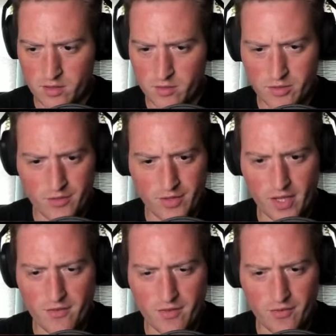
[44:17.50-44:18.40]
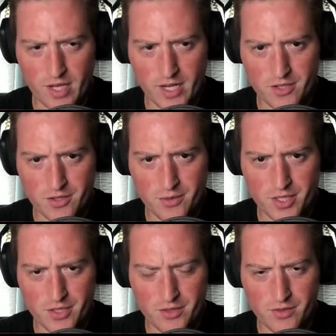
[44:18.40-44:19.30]
Wonder if they have the flash
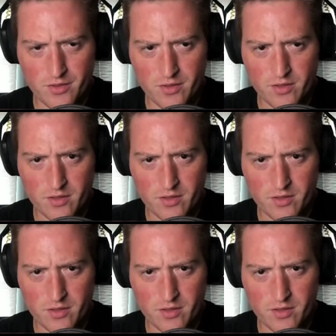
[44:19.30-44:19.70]
3-2?